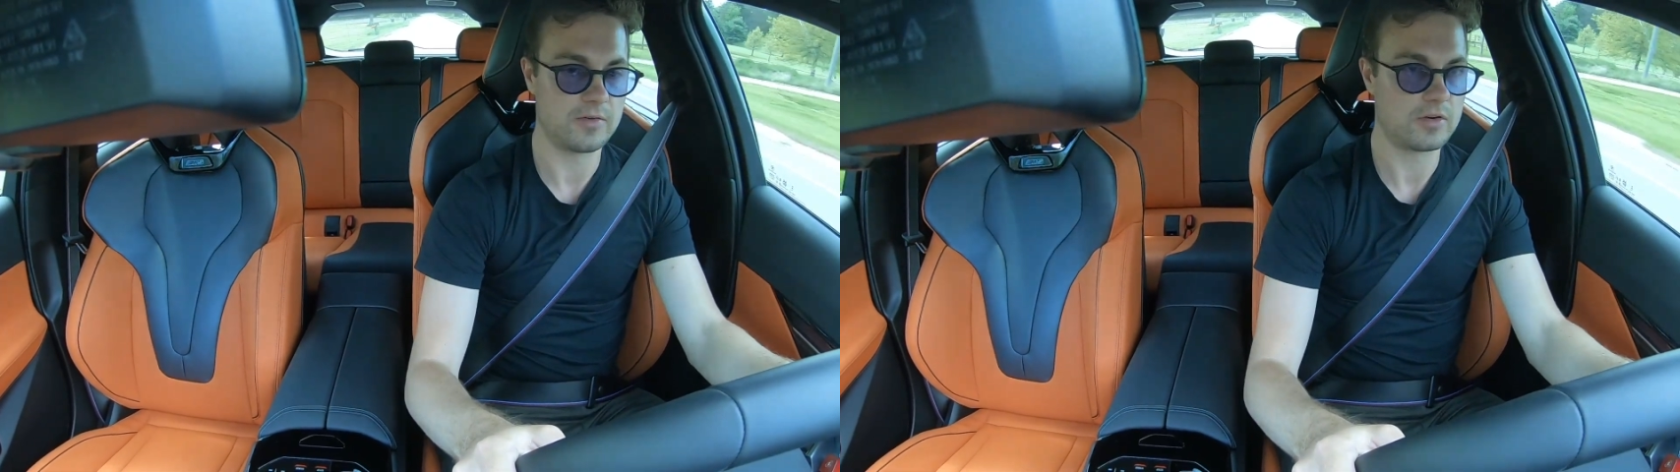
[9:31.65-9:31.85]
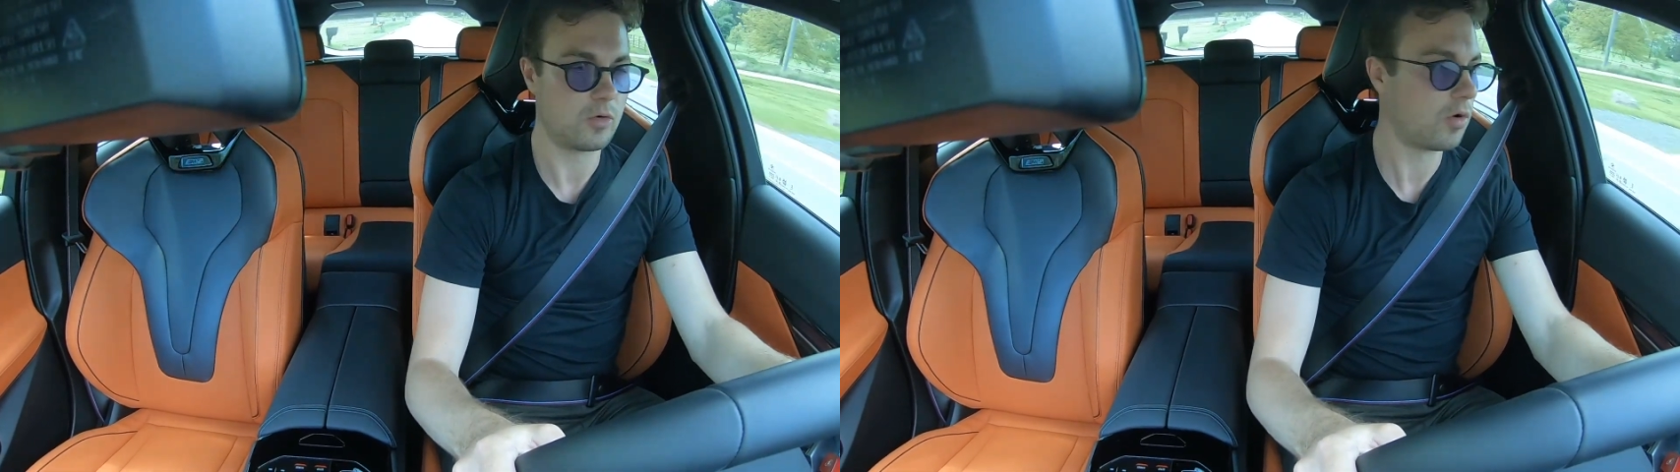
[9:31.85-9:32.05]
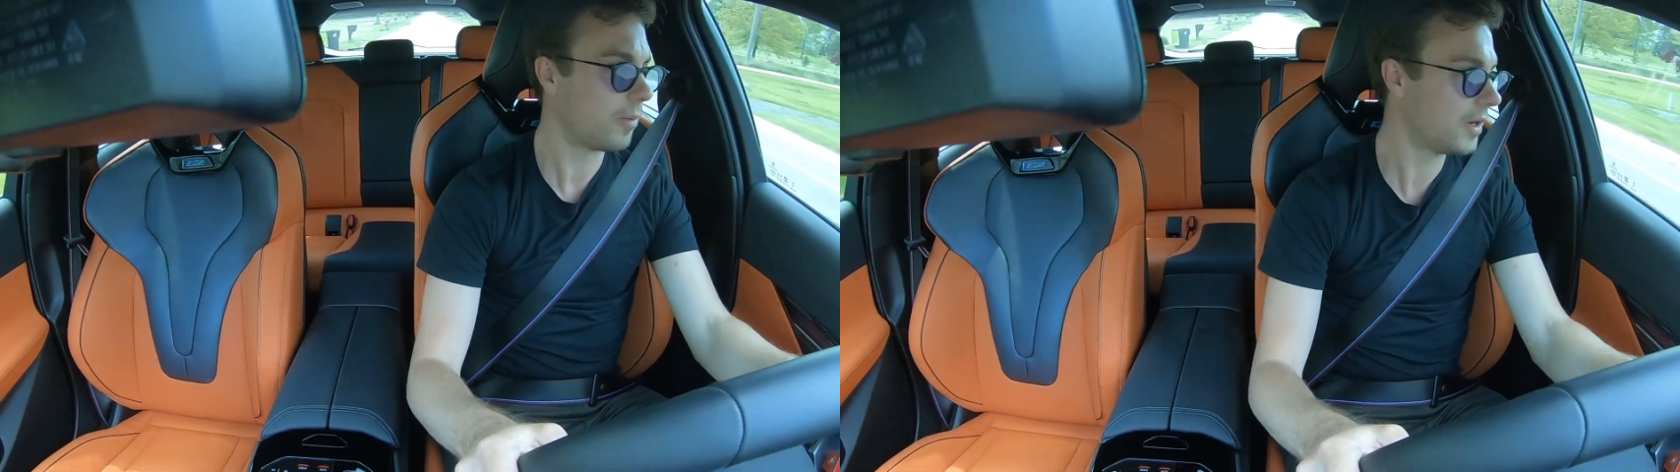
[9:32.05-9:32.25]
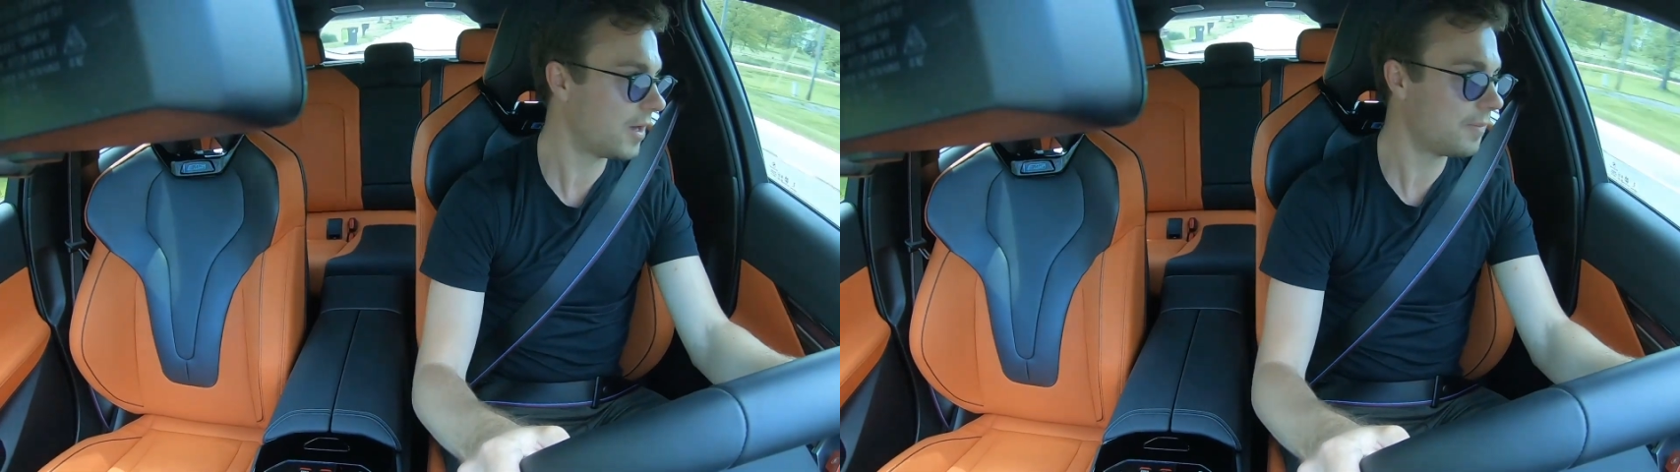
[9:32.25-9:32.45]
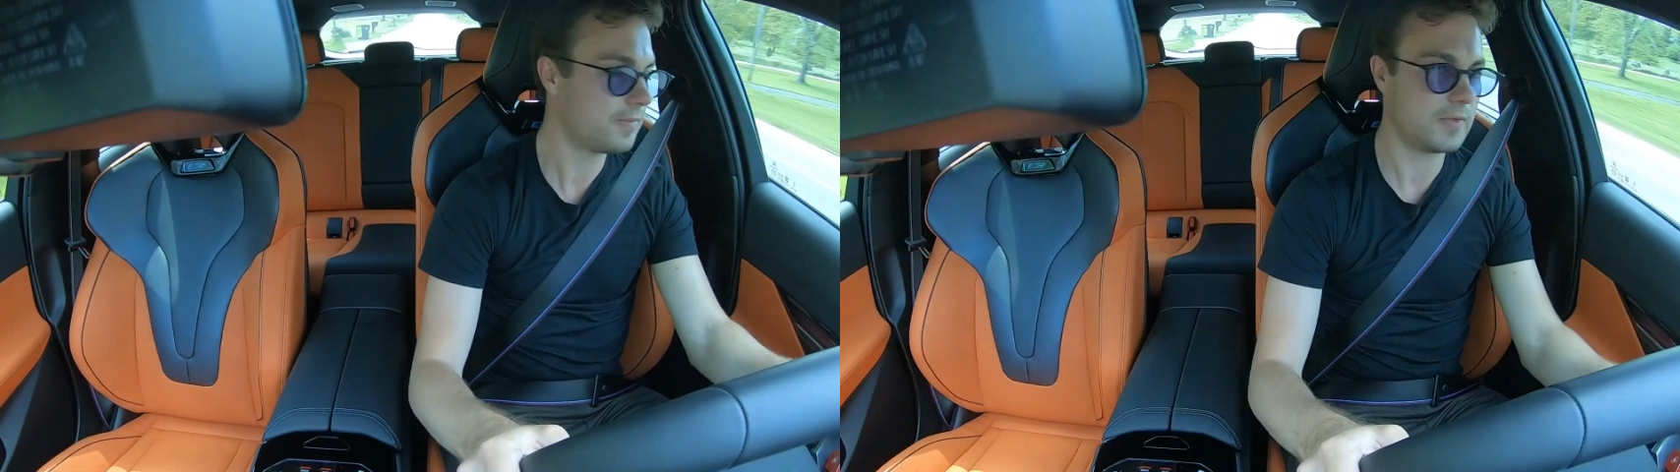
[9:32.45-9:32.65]
sort of warming
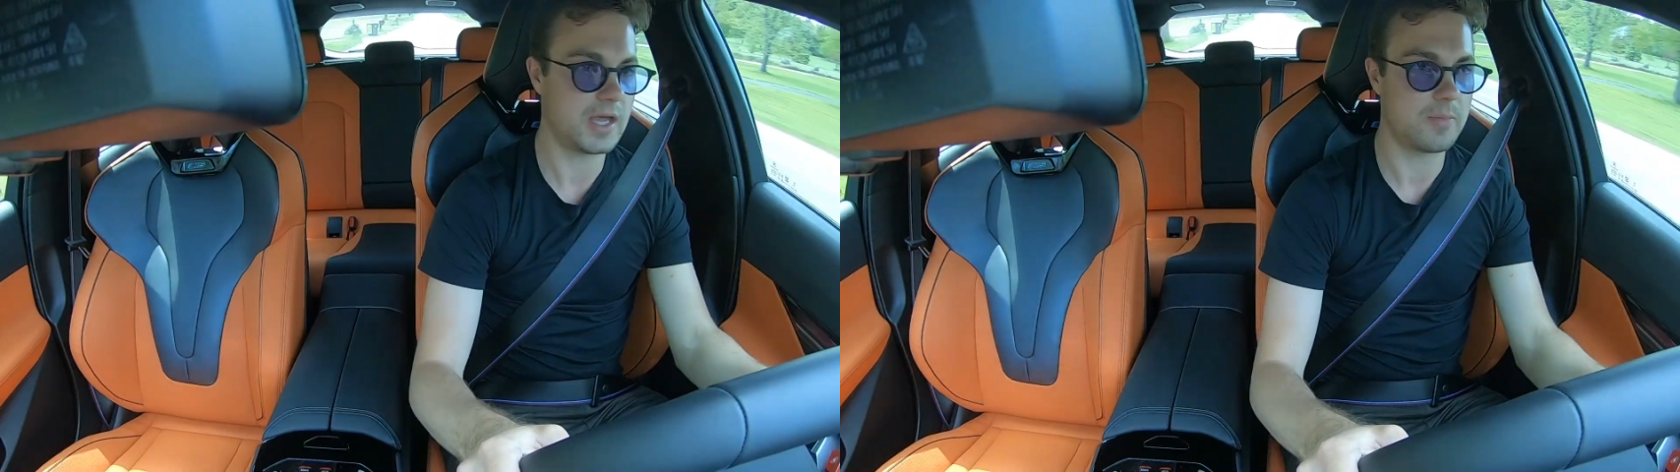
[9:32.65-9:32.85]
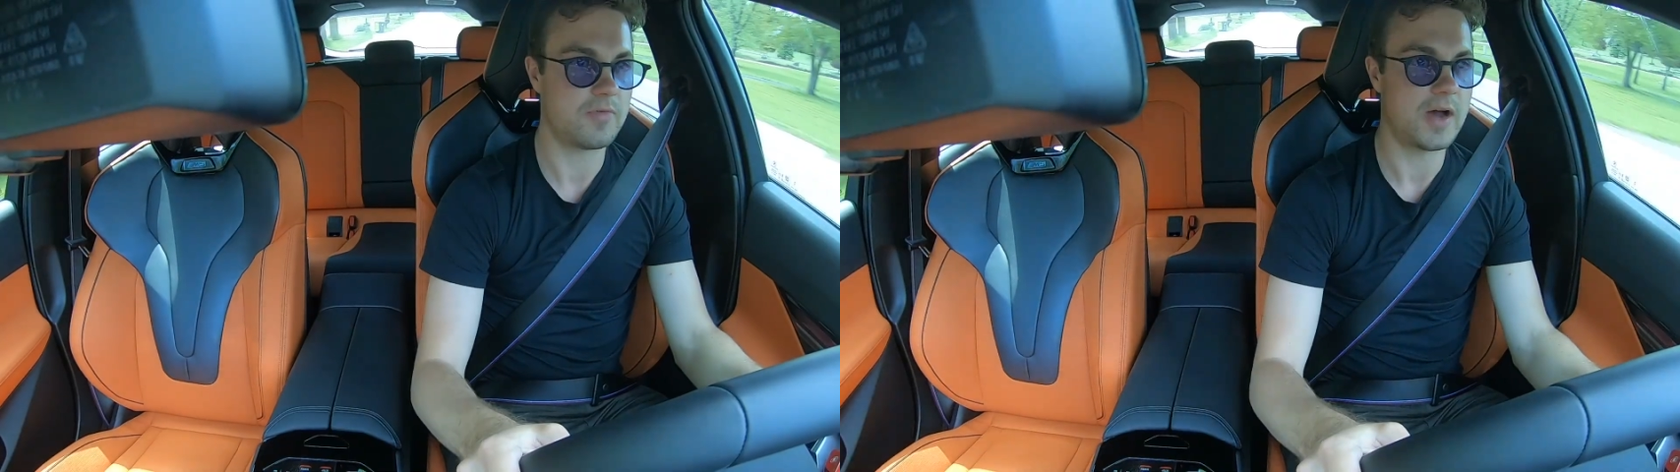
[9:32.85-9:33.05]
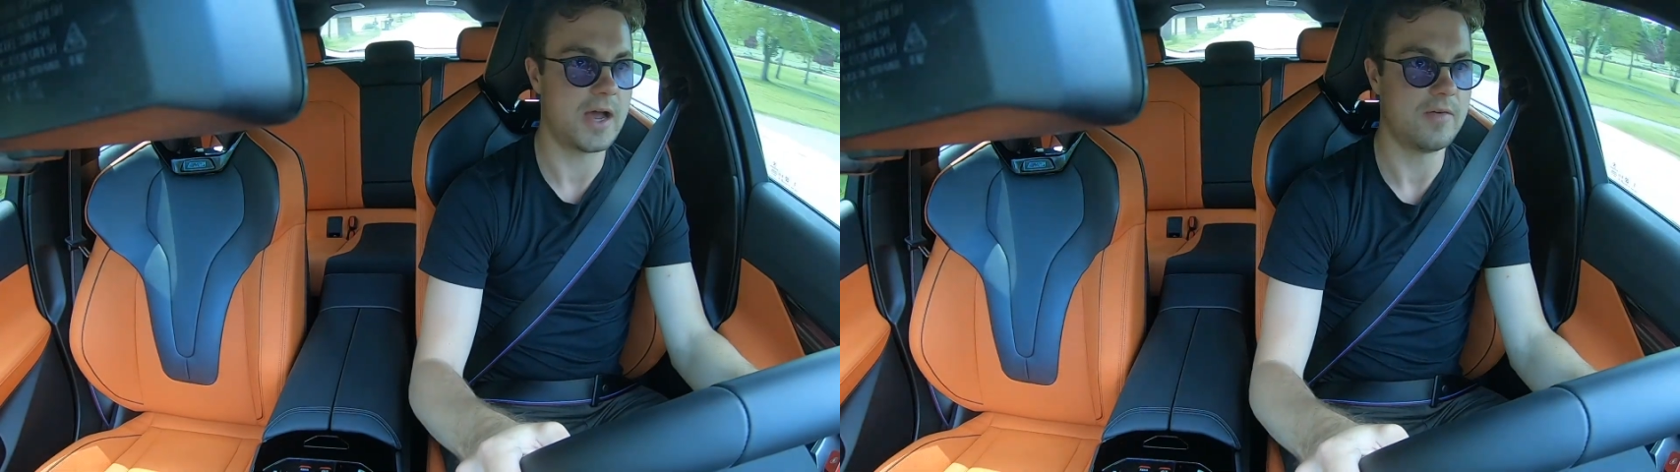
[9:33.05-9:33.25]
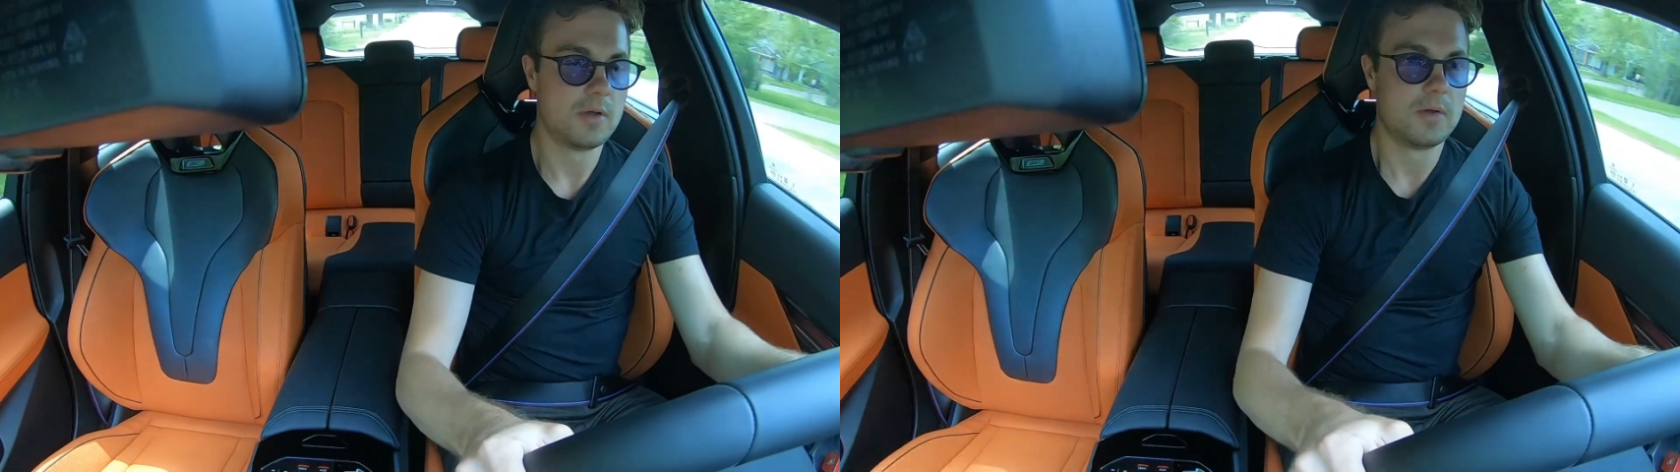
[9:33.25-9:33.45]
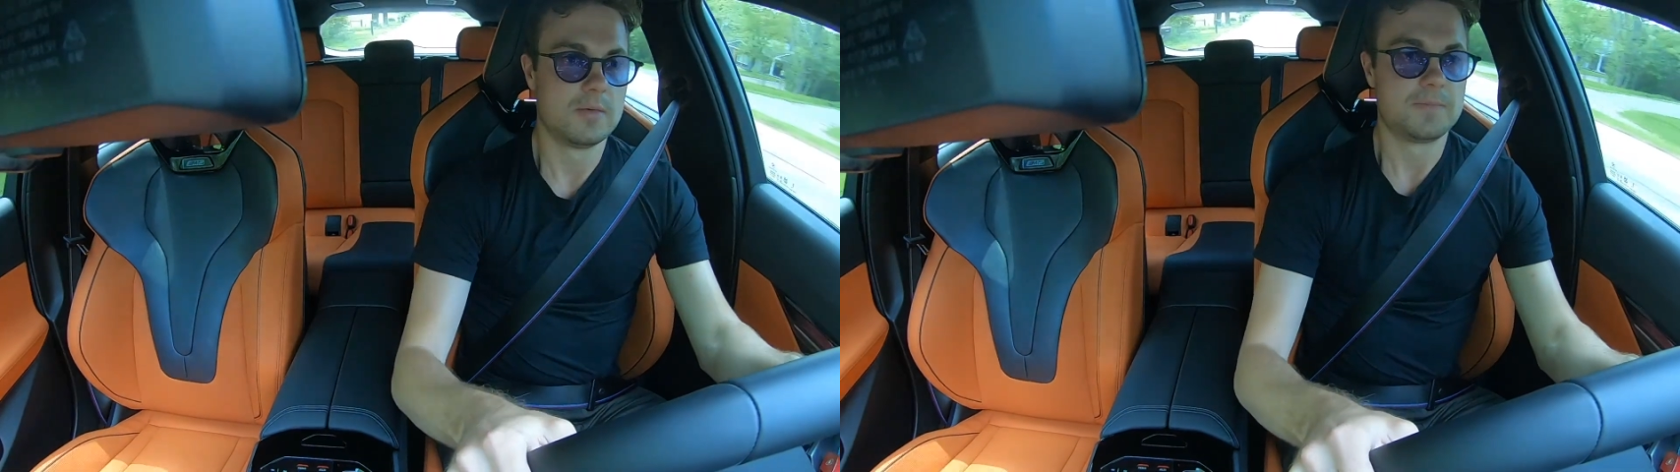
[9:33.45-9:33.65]
up the
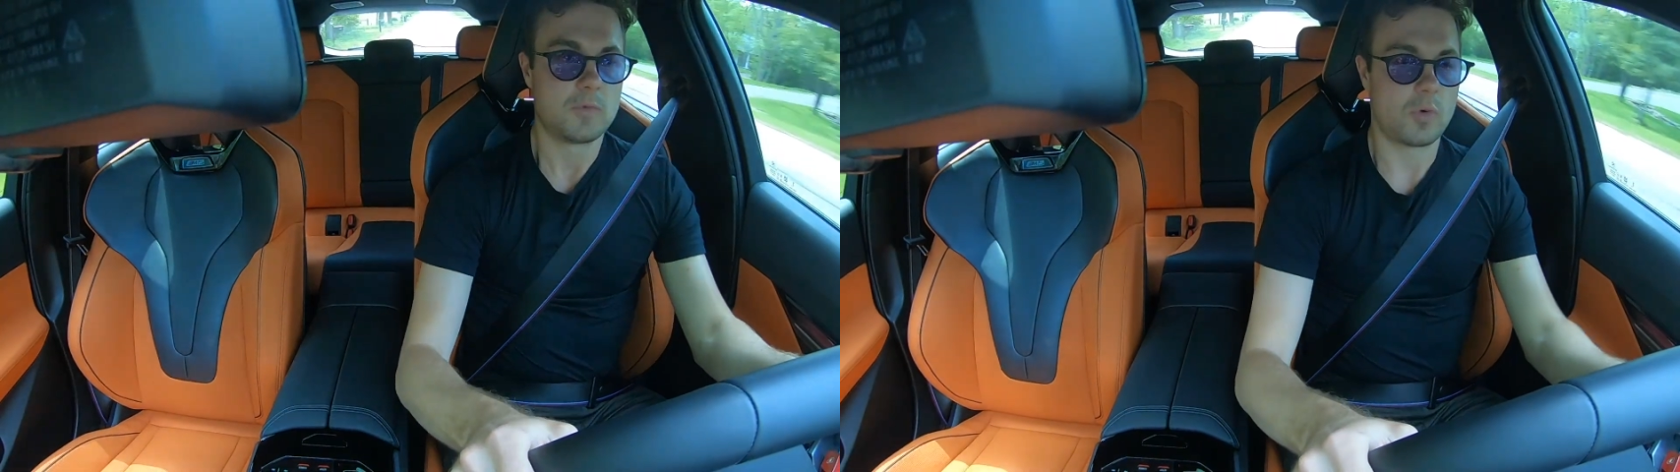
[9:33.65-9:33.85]
M5.